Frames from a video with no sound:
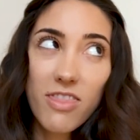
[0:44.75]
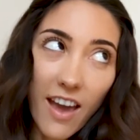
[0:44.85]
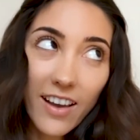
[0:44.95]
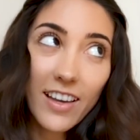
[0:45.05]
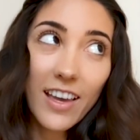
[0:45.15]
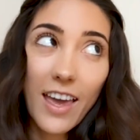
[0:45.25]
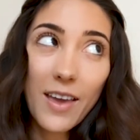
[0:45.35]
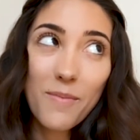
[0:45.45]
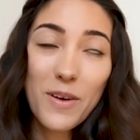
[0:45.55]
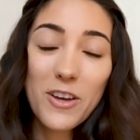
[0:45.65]
that
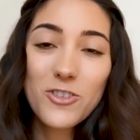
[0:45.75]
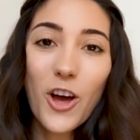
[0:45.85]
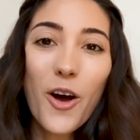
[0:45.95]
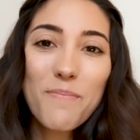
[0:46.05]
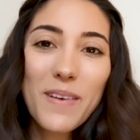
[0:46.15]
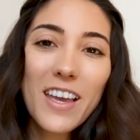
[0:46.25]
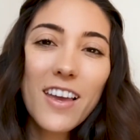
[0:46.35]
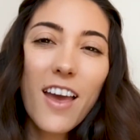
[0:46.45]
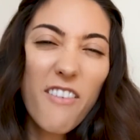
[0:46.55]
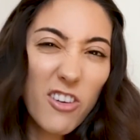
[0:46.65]
game taught
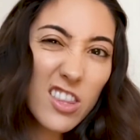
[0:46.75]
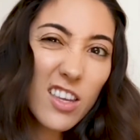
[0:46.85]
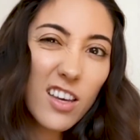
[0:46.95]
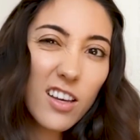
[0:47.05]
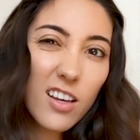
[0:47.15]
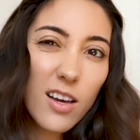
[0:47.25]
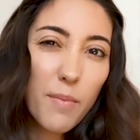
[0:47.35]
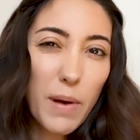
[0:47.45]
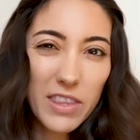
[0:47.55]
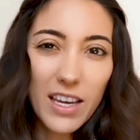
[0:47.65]
me everything
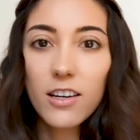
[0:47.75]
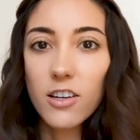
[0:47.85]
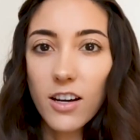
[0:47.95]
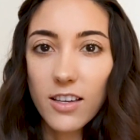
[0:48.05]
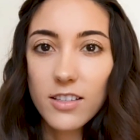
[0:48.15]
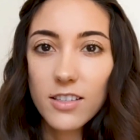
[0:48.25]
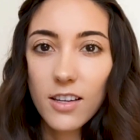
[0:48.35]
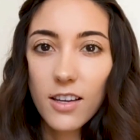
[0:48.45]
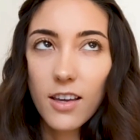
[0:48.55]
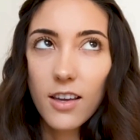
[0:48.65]
about the internet.
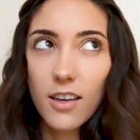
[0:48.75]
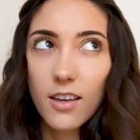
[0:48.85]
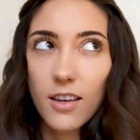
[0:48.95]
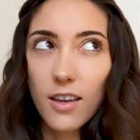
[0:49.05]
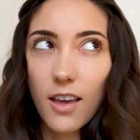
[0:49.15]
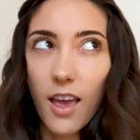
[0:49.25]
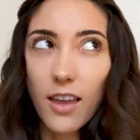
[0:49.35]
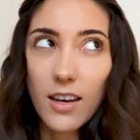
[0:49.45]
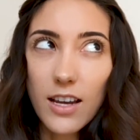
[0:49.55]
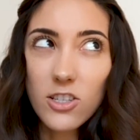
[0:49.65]

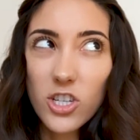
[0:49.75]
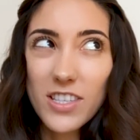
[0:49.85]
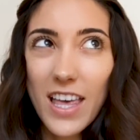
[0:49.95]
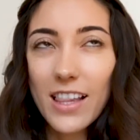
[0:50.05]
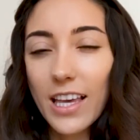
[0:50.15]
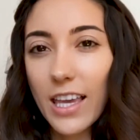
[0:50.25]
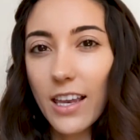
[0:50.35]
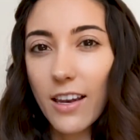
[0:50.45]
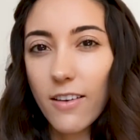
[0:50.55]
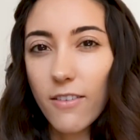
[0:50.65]
And not just that
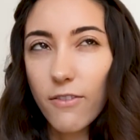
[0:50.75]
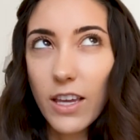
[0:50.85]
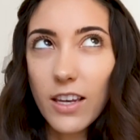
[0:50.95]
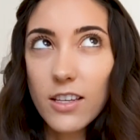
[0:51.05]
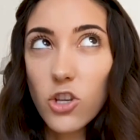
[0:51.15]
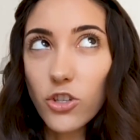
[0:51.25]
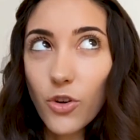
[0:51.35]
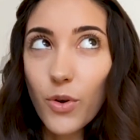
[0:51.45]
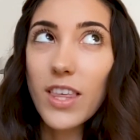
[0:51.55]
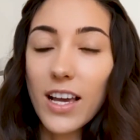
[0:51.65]
licking feet is
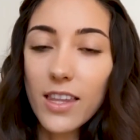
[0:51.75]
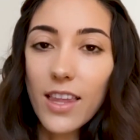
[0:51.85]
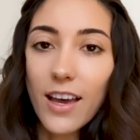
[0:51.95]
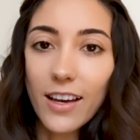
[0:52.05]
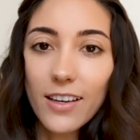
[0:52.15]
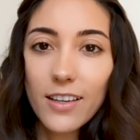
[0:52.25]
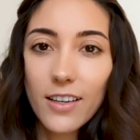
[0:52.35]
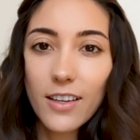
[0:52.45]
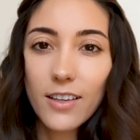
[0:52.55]
also a thing online,